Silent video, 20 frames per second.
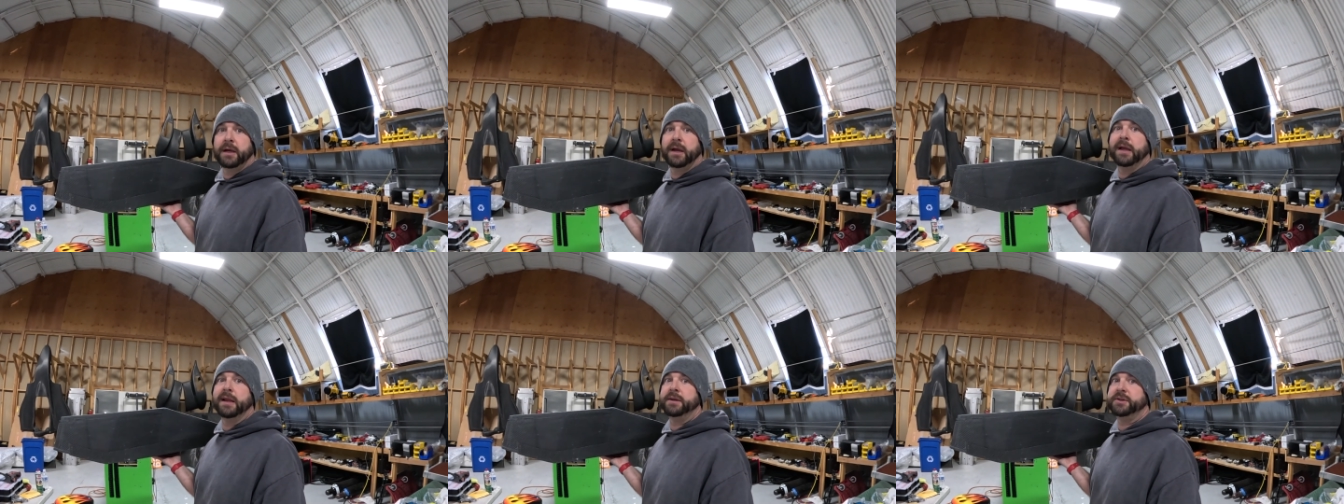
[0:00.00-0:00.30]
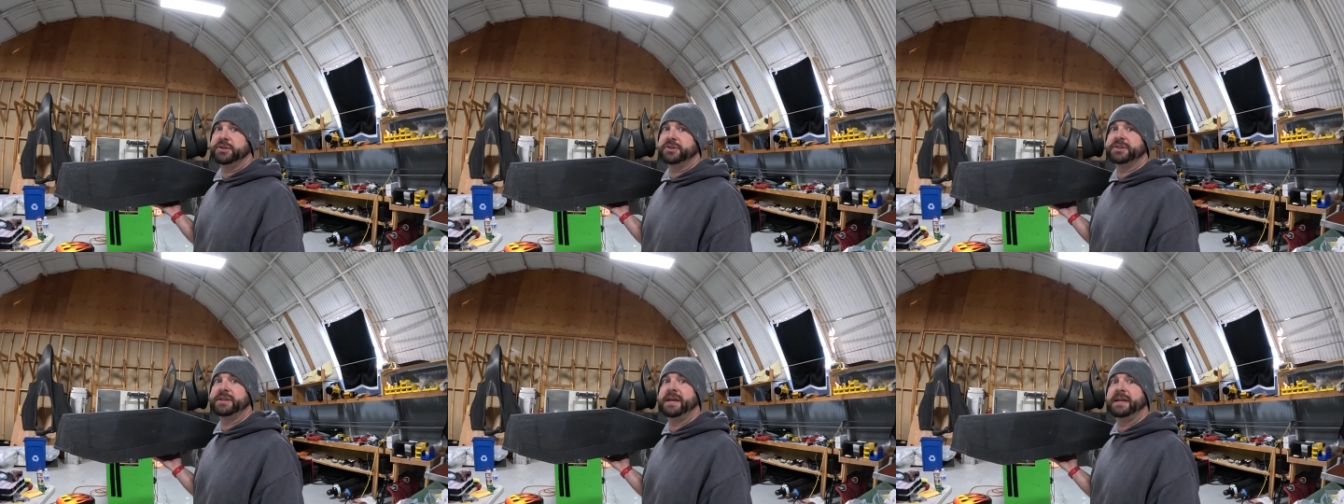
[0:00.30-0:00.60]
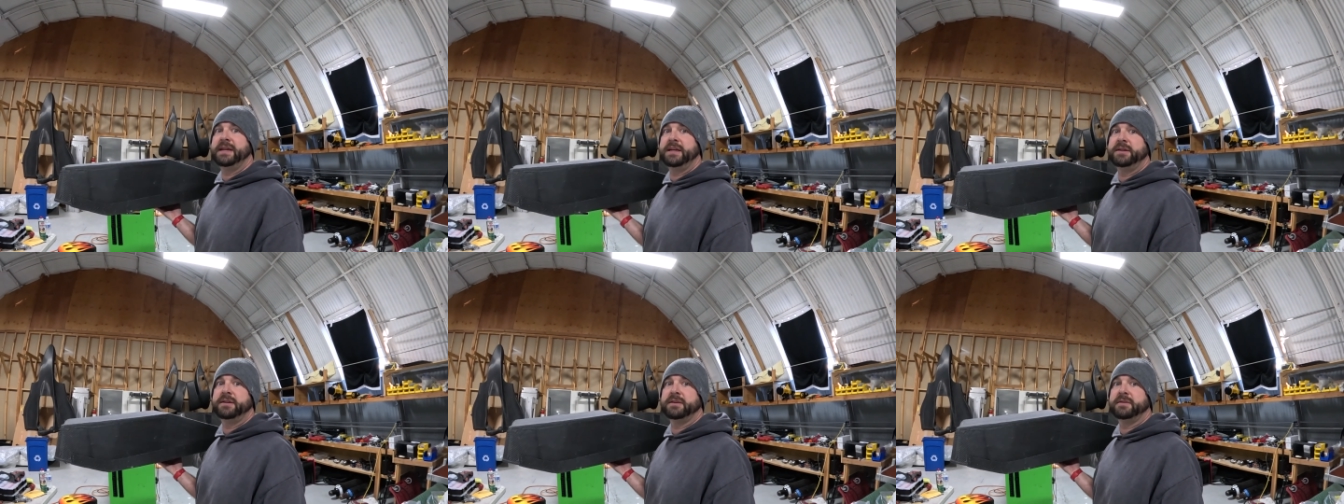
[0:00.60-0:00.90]
and just
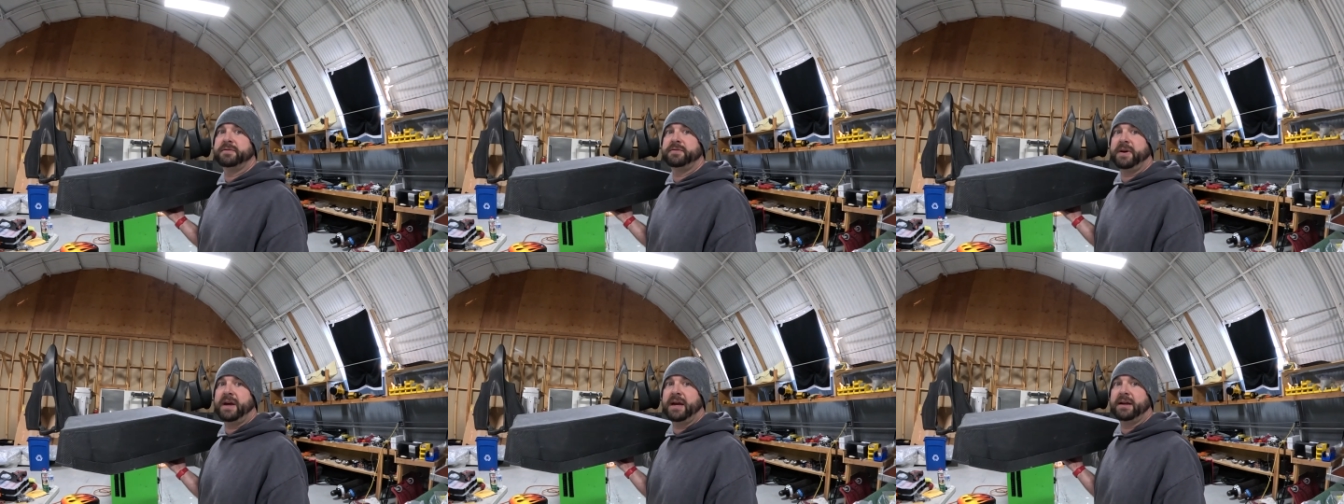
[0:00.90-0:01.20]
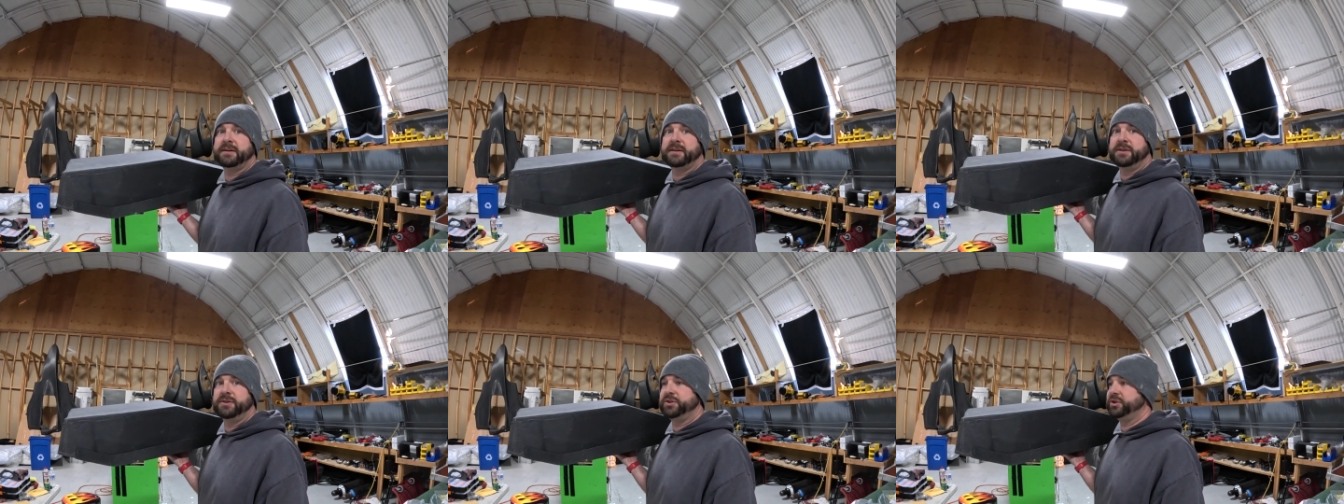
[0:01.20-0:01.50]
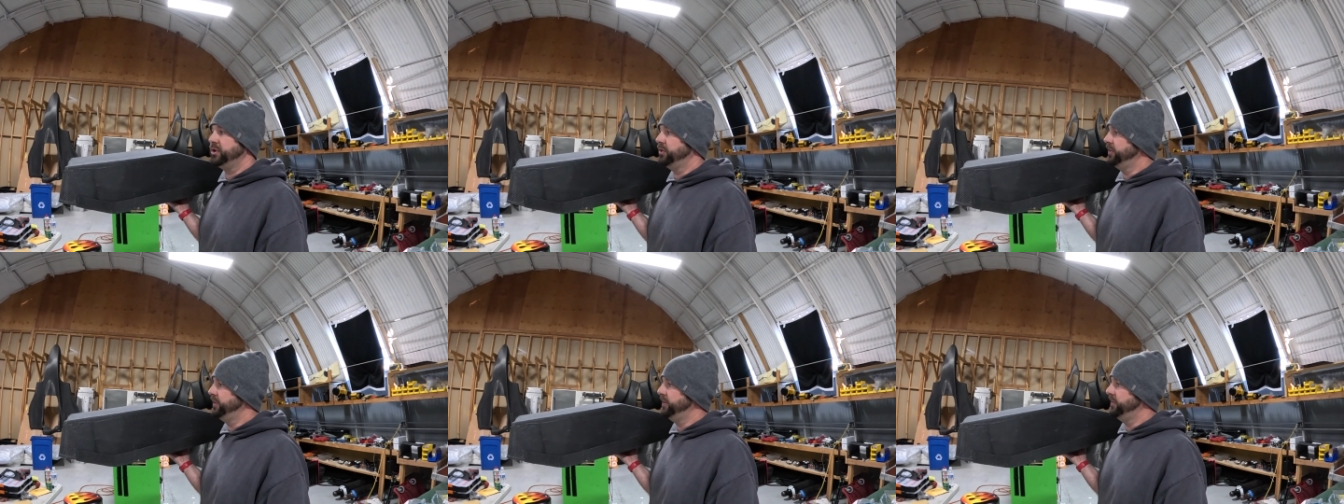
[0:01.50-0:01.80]
get into the fact and
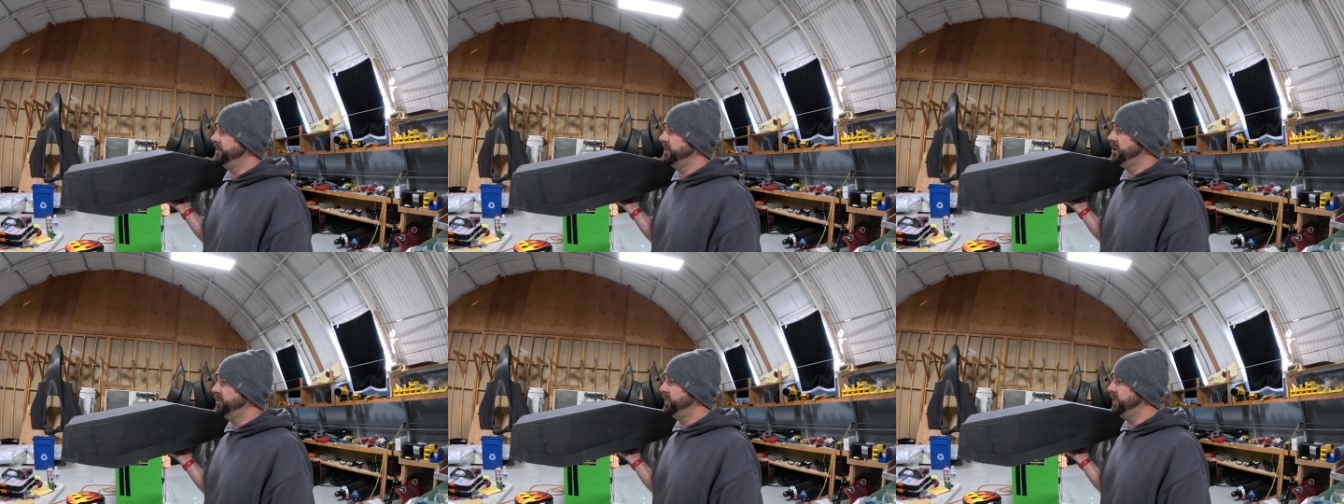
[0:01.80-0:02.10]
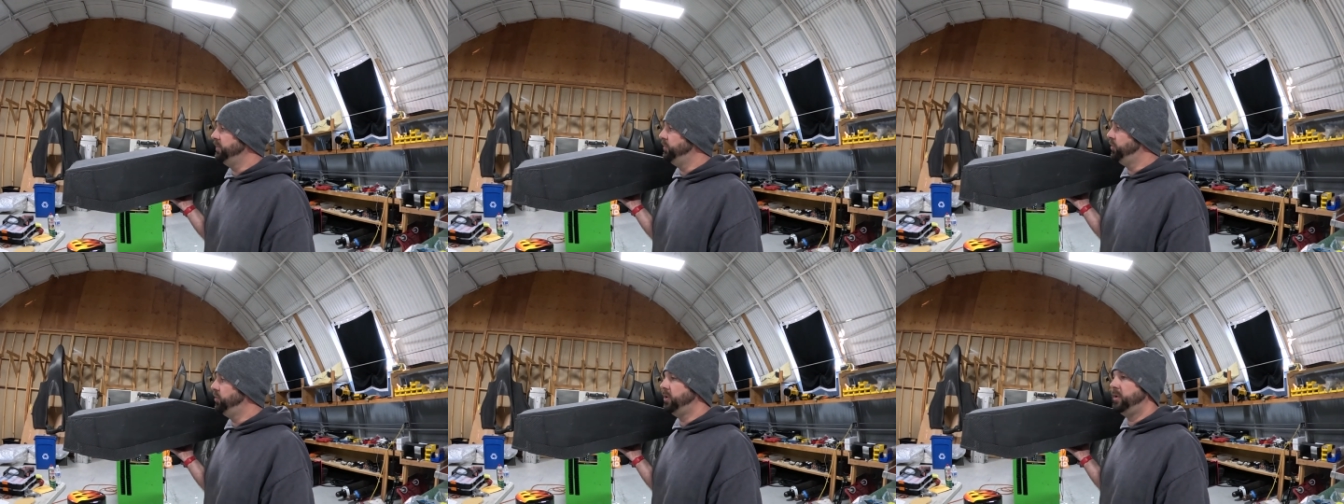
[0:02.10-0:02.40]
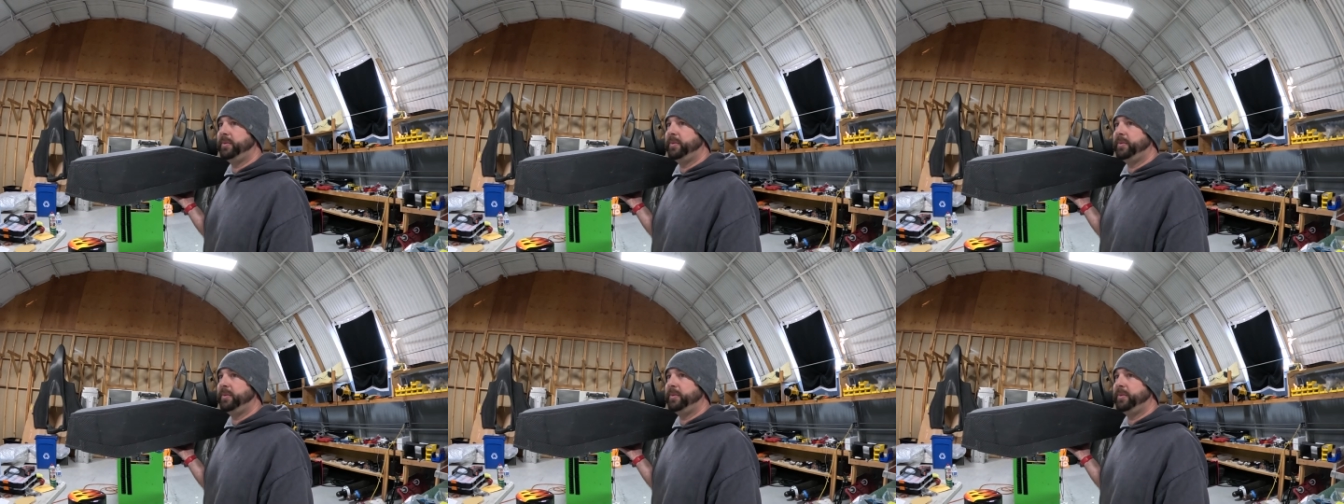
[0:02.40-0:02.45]
show you a little bit more